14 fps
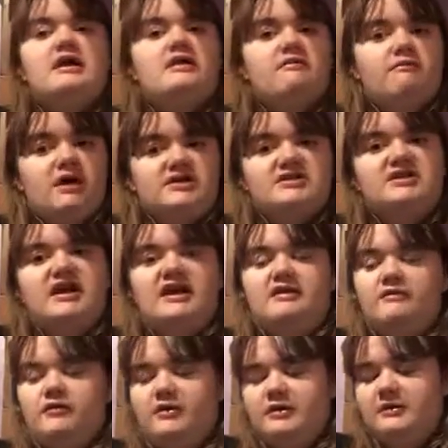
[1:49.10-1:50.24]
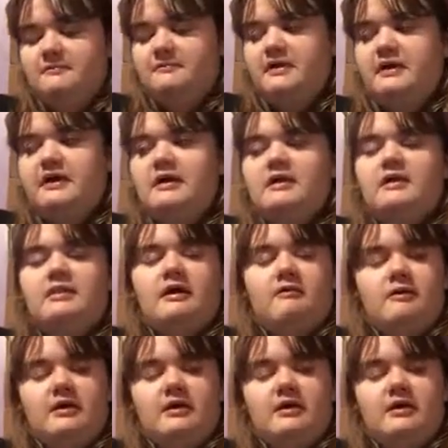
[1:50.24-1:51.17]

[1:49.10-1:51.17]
is watch it out of order. Now,